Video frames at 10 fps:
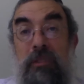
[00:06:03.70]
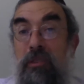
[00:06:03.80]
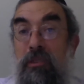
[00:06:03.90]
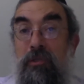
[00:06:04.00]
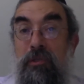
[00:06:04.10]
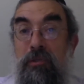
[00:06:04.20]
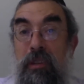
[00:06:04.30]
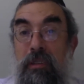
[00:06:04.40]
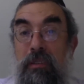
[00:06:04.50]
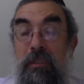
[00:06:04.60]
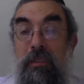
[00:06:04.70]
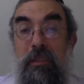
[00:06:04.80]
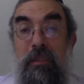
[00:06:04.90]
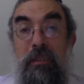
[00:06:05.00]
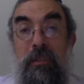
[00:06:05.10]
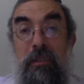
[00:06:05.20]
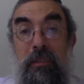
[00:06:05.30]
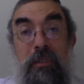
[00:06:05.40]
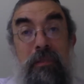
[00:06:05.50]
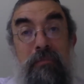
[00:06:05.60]
He says, "You think she's great?
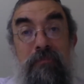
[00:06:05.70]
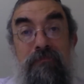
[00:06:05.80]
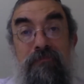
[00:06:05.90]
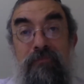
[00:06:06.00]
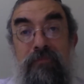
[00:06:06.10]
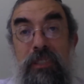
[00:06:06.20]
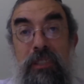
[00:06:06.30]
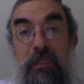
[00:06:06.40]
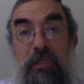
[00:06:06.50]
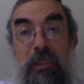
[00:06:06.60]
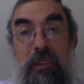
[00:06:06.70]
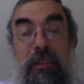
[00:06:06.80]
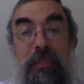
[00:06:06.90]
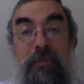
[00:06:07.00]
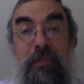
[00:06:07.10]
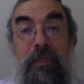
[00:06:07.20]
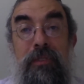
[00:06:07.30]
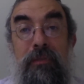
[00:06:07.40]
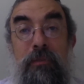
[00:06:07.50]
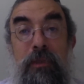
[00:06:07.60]
She doesn't
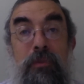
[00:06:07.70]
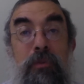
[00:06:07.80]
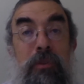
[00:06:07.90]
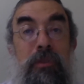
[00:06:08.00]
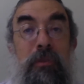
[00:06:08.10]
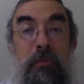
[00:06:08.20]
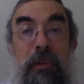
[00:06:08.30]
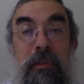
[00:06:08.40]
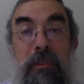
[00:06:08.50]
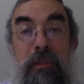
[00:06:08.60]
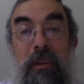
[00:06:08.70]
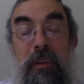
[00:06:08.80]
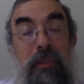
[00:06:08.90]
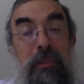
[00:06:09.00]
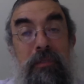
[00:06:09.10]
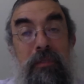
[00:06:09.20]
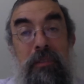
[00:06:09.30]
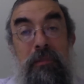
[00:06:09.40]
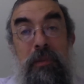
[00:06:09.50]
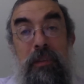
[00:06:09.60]
have one tooth in her mouth.
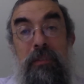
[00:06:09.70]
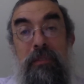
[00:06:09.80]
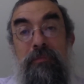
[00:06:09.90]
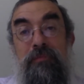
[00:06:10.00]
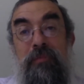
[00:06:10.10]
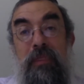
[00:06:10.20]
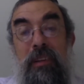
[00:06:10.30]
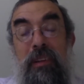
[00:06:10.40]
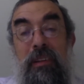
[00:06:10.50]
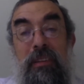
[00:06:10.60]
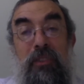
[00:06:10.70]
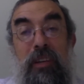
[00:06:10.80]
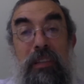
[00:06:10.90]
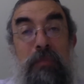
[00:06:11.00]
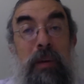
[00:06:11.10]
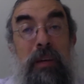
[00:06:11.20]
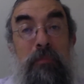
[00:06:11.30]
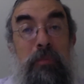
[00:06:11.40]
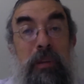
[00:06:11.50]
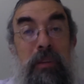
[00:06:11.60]
Doesn't matter. She has
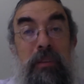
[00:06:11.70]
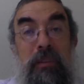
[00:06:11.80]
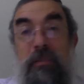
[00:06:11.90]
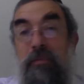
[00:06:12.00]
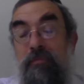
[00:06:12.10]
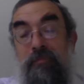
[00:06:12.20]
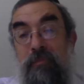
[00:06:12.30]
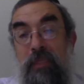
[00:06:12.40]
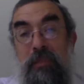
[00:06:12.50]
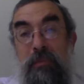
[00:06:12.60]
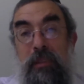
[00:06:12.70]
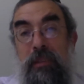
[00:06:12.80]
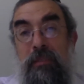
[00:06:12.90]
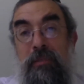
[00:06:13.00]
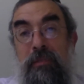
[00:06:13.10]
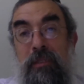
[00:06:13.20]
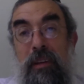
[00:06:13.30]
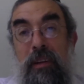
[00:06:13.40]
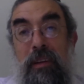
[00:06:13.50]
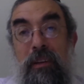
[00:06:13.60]
bad breath. Doesn't matter.
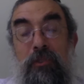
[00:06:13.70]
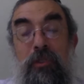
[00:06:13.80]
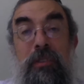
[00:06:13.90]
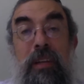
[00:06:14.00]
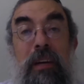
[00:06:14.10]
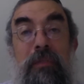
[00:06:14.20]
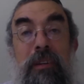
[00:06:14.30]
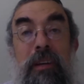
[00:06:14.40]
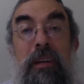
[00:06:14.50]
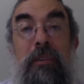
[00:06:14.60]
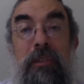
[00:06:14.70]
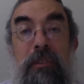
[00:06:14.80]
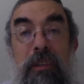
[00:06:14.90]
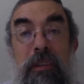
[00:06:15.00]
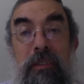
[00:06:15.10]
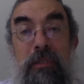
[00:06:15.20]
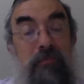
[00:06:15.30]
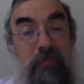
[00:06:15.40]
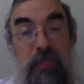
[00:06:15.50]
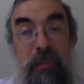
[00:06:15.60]
She doesn't have a hair on her
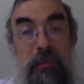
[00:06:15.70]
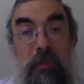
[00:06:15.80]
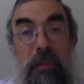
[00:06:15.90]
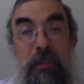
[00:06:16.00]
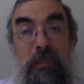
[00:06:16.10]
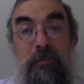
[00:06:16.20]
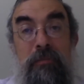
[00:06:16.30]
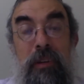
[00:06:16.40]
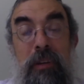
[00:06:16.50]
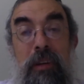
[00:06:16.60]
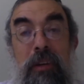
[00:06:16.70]
head. Doesn't matter.